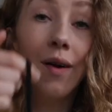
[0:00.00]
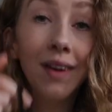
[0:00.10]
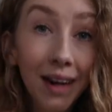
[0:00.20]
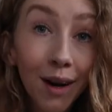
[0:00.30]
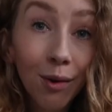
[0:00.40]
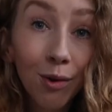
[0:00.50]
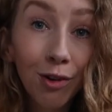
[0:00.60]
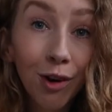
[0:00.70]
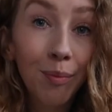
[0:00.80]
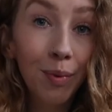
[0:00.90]
only a local
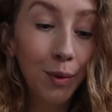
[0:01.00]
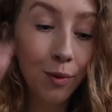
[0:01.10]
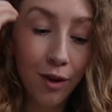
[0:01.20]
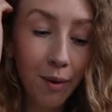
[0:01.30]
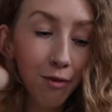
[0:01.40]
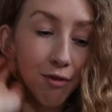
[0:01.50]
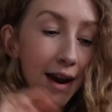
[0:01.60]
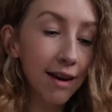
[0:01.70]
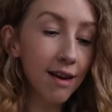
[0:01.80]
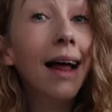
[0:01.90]
shop but also a friend.